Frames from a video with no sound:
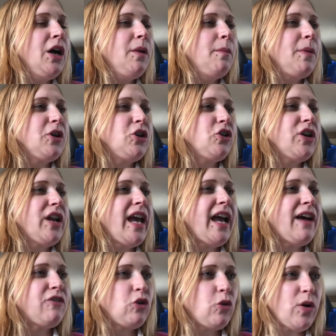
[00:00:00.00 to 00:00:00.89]
But you're going
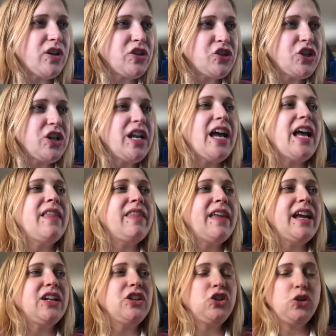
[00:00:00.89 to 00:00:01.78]
to have a question and
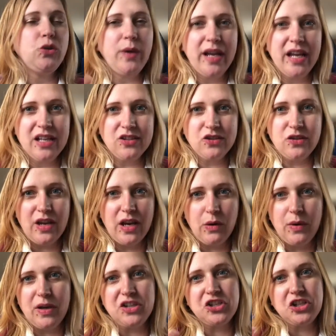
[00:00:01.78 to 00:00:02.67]
then you answer that
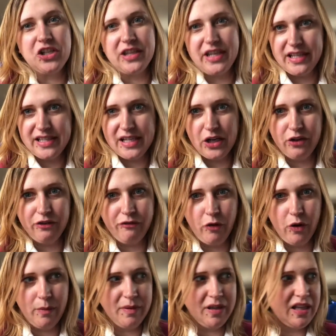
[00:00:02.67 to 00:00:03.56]
question. That's how you
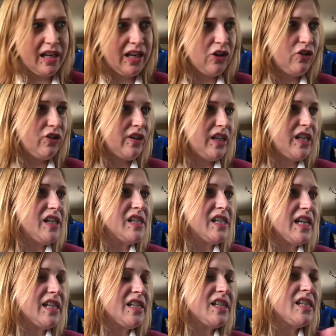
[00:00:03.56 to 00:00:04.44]
formulate your
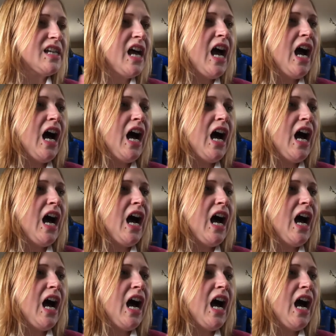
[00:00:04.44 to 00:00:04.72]
thesis.